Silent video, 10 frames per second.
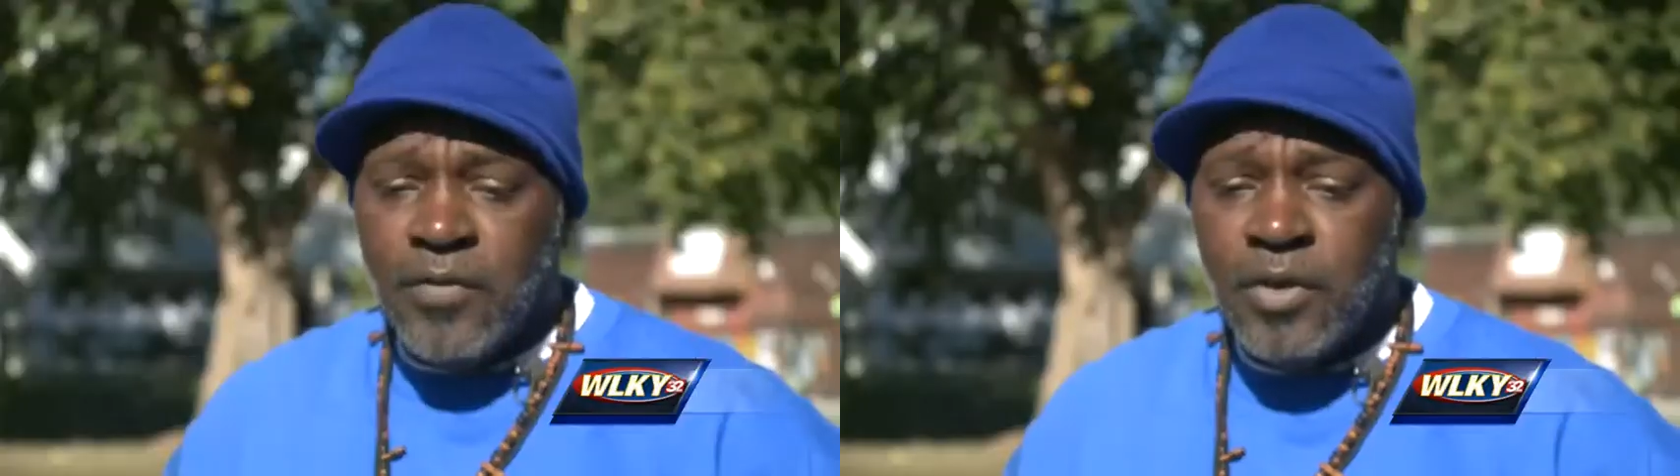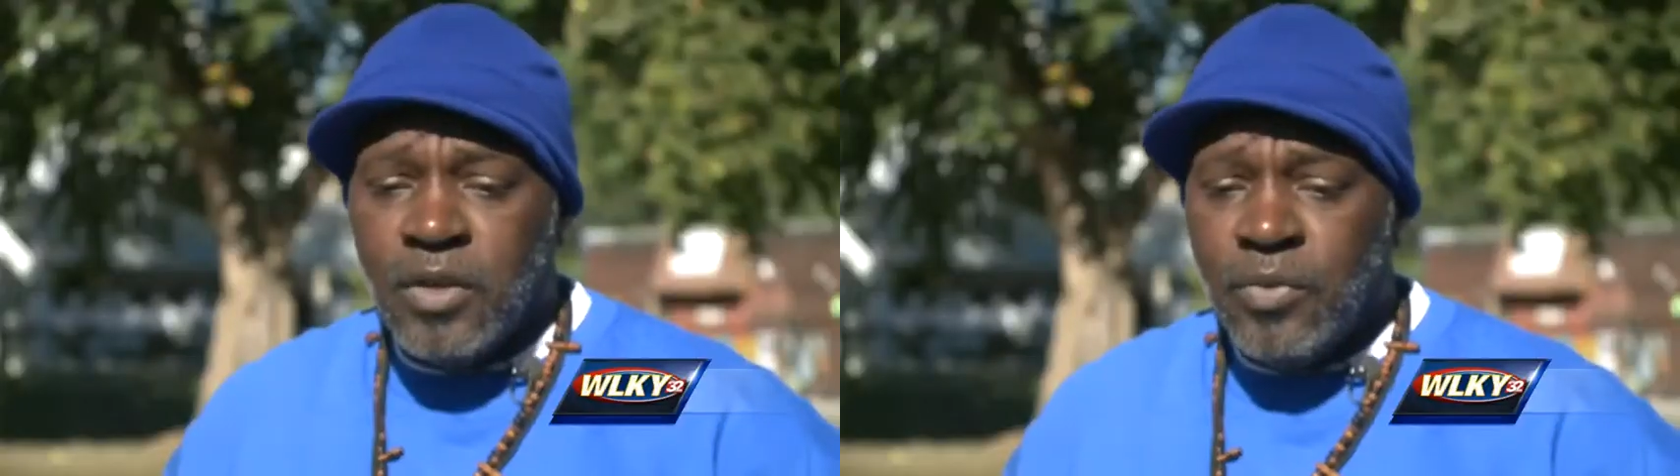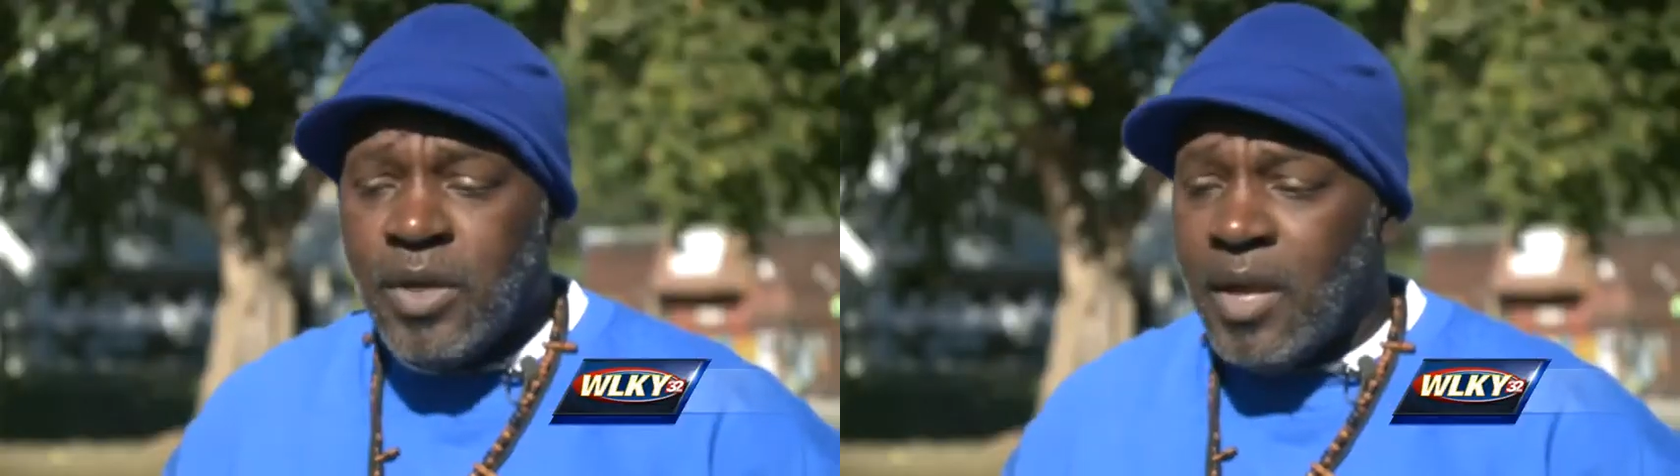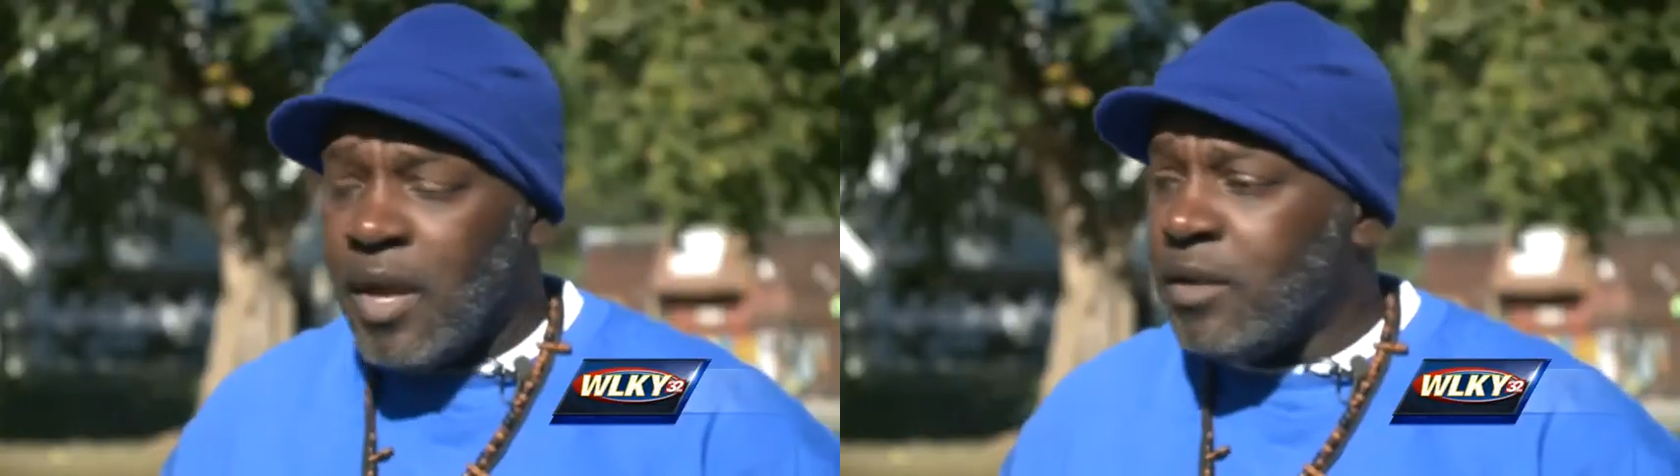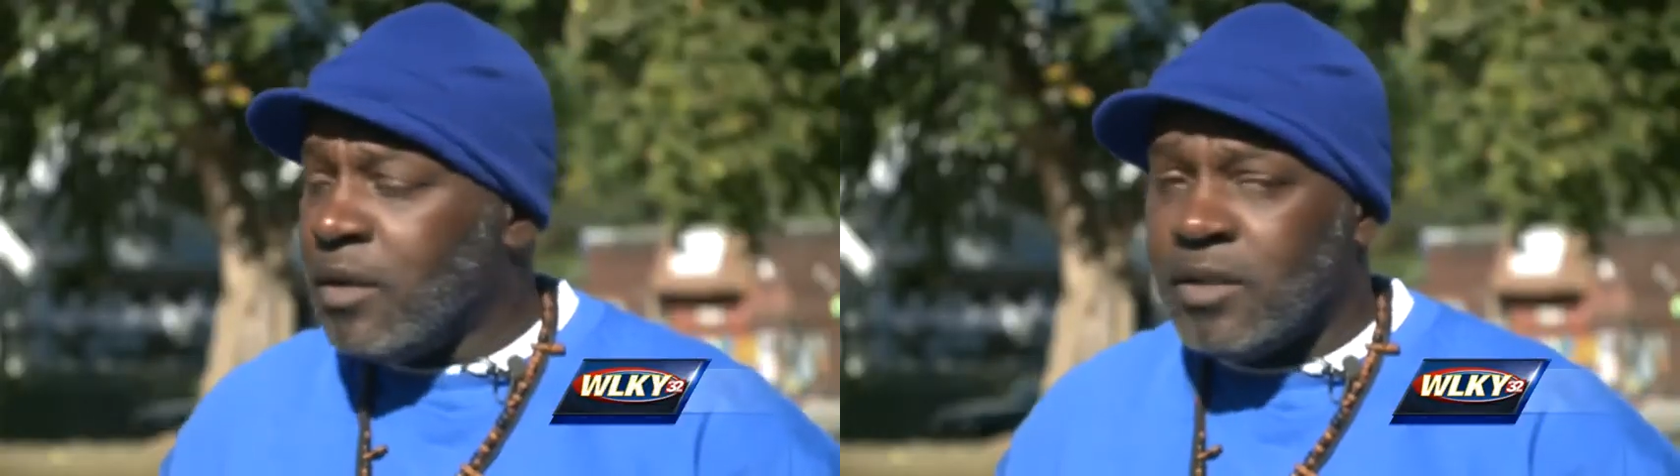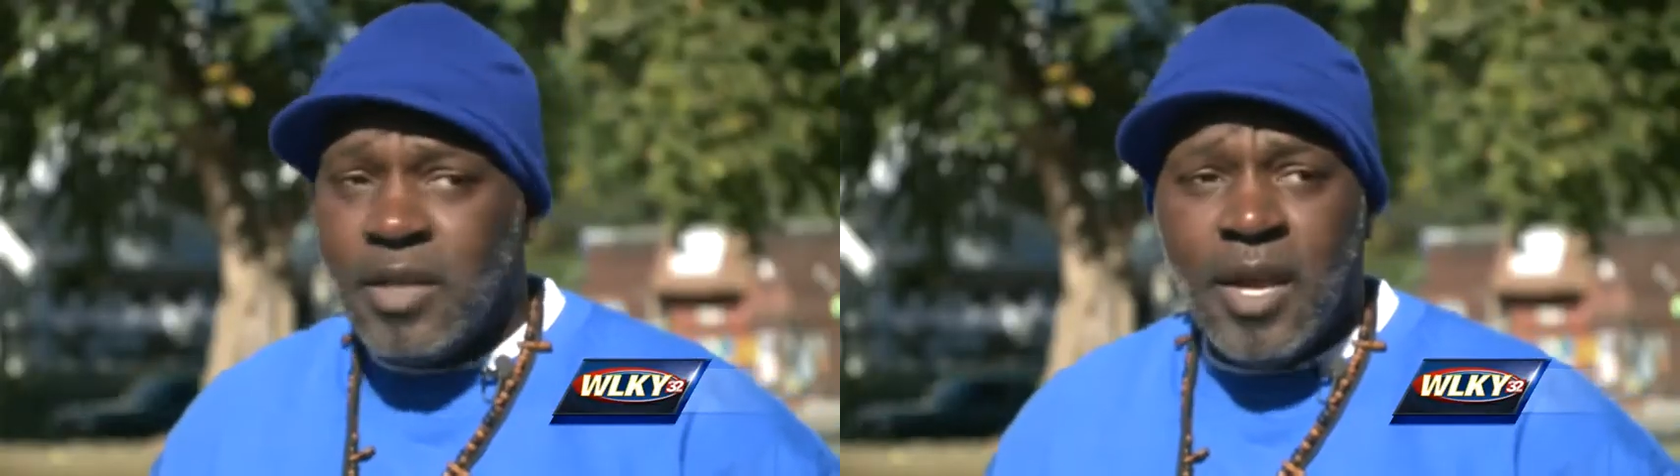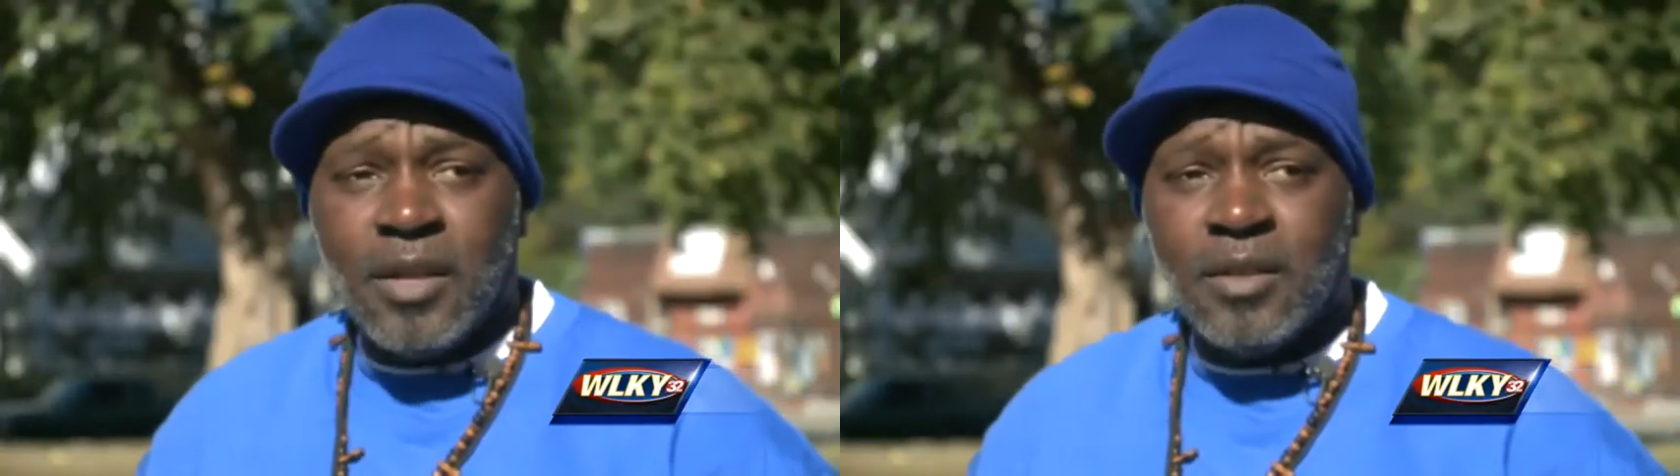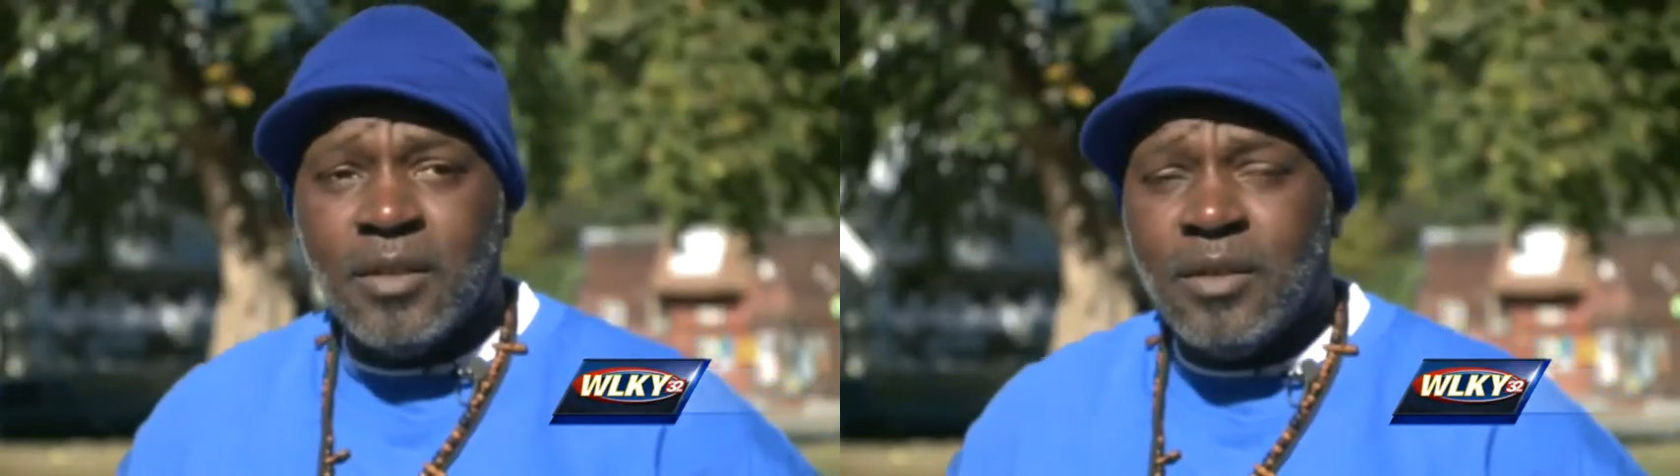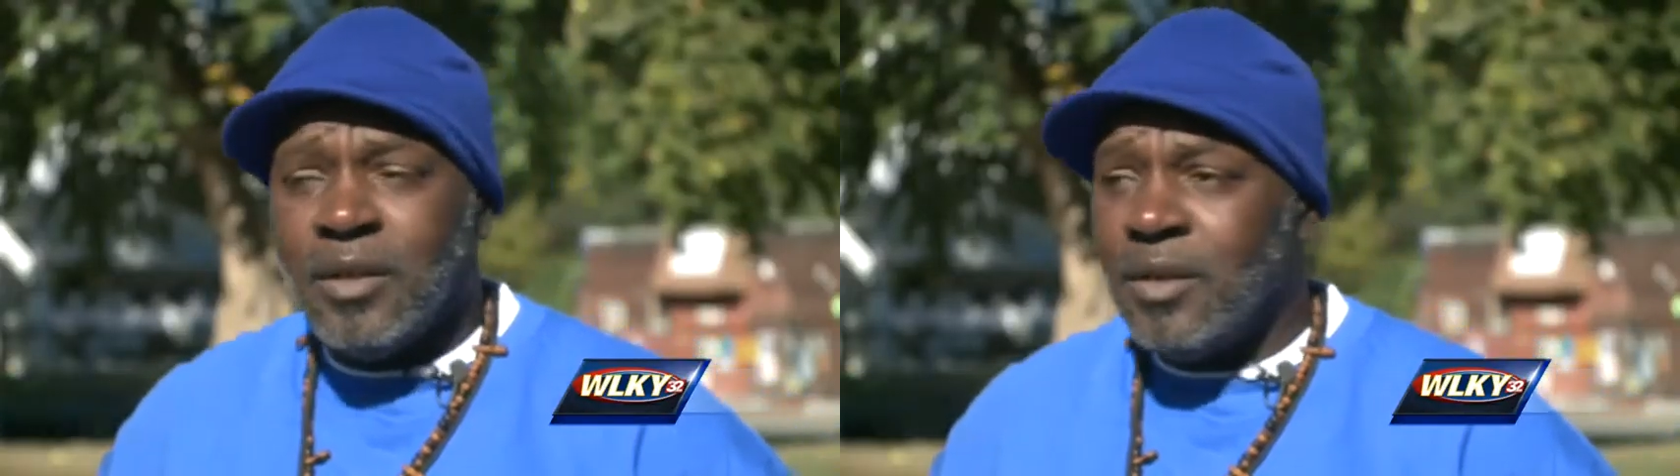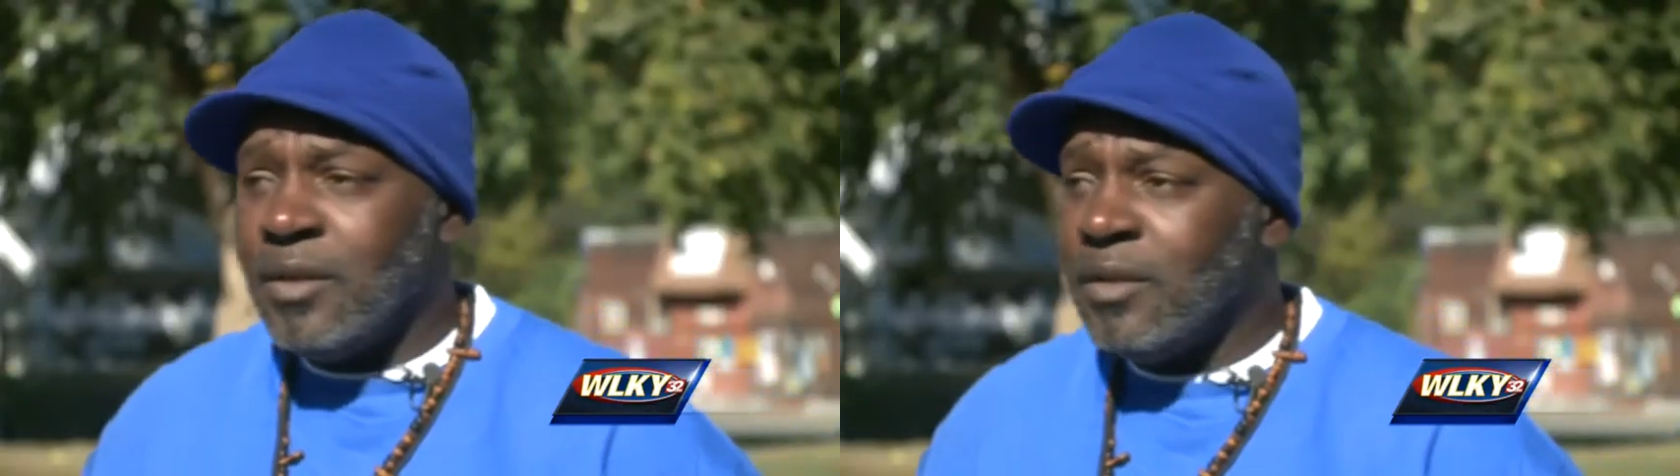feel that we got attacked and
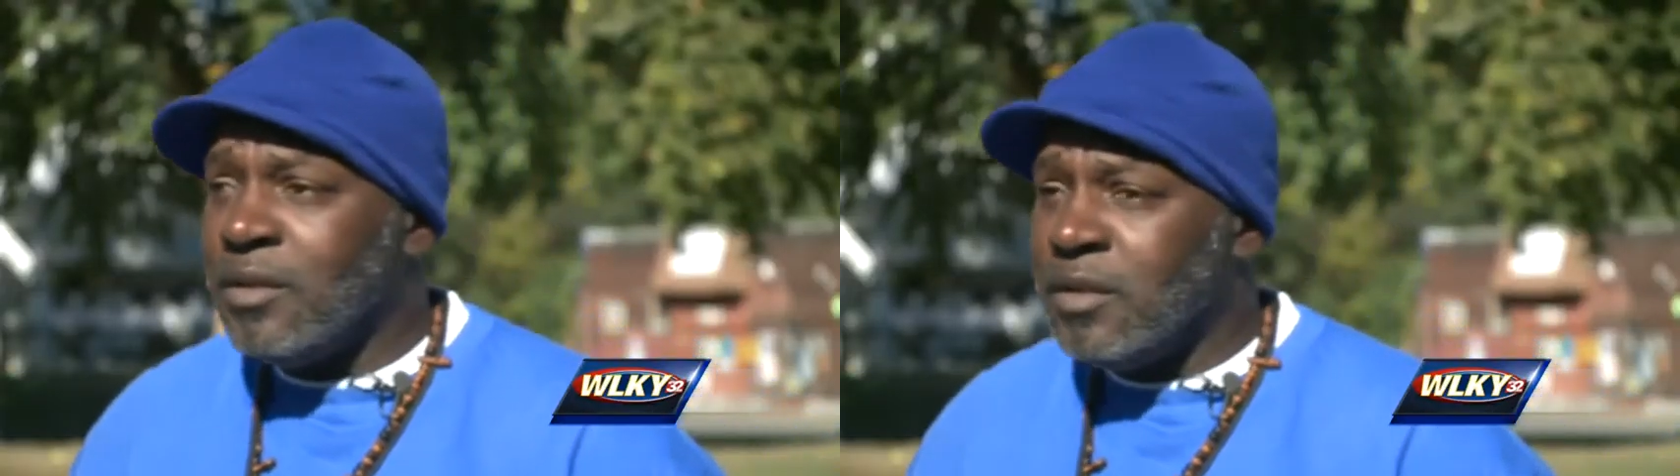uh,